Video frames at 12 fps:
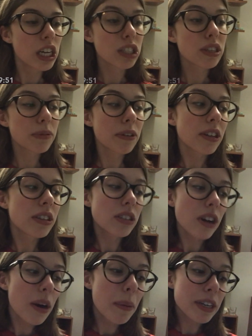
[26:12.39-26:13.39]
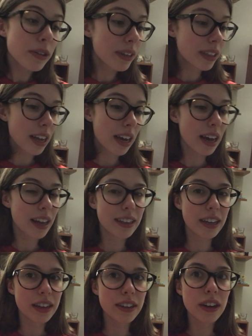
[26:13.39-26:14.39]
So I'm going to start by doing that.
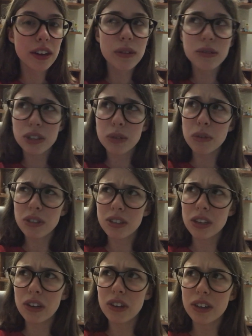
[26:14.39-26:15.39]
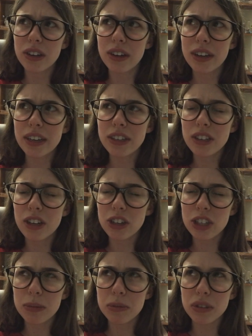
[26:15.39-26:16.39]
And then I also wanted to look at
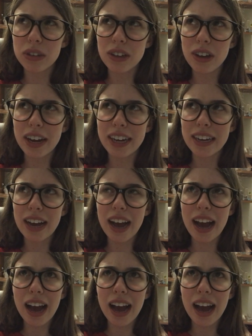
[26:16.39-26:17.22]
internships online